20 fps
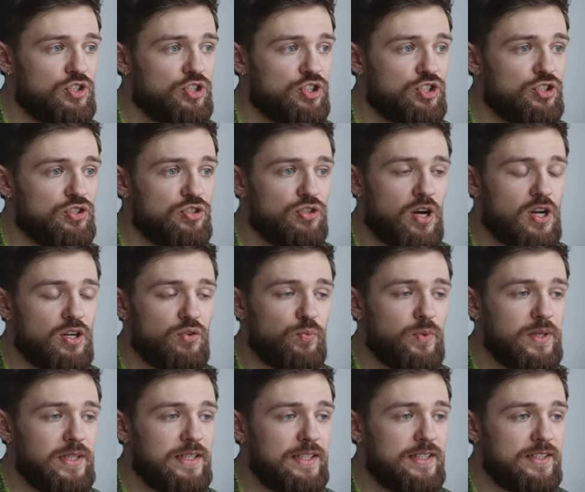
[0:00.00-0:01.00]
just not
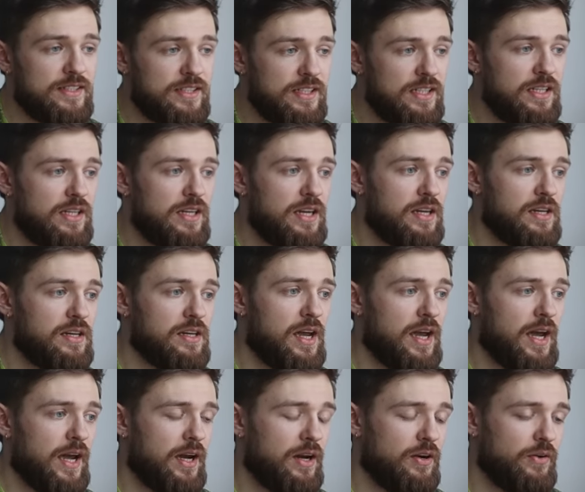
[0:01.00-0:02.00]
really seeing
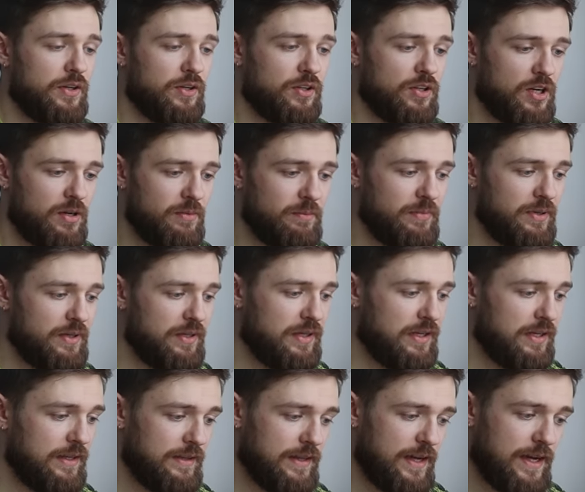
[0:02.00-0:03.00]
how a
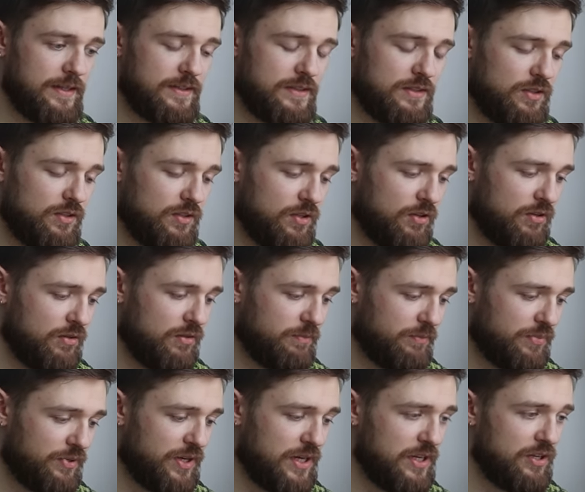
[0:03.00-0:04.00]
company that, you know,
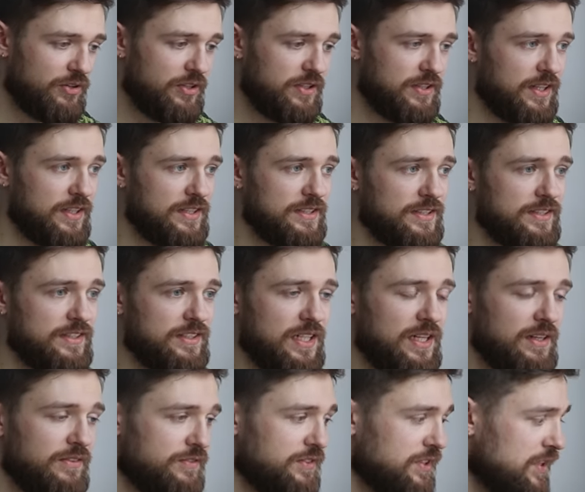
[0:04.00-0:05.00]
prioritizes
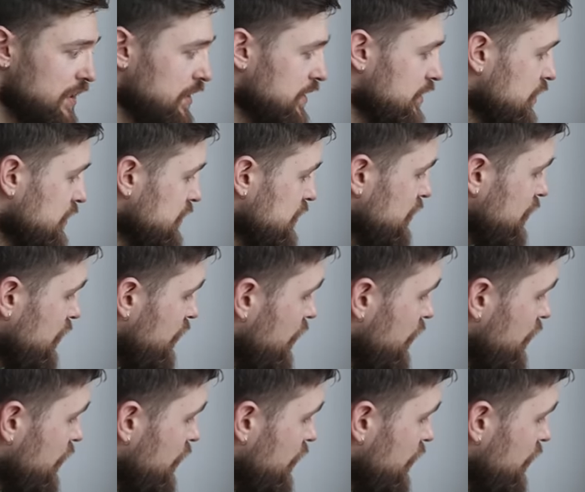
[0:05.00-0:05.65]
safety, does, you